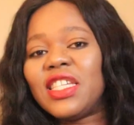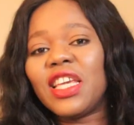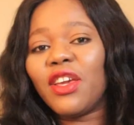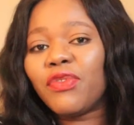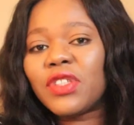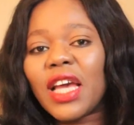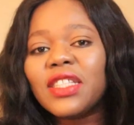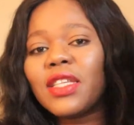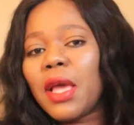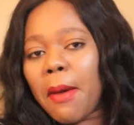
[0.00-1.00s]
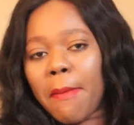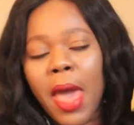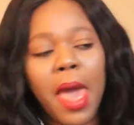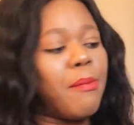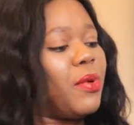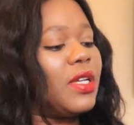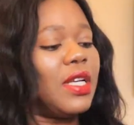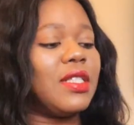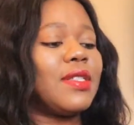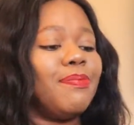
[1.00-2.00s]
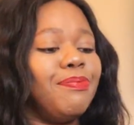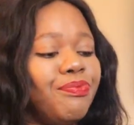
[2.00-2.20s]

She gifted her bonnet.